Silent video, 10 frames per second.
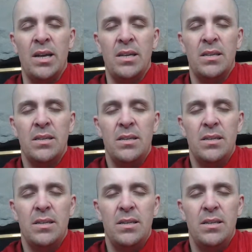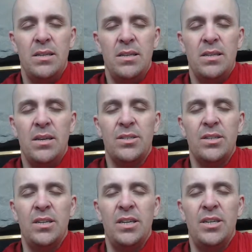It
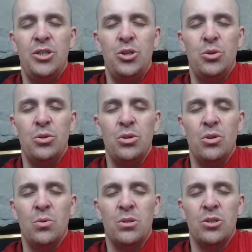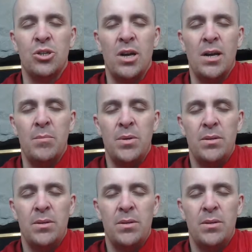doesn't need you to do its job.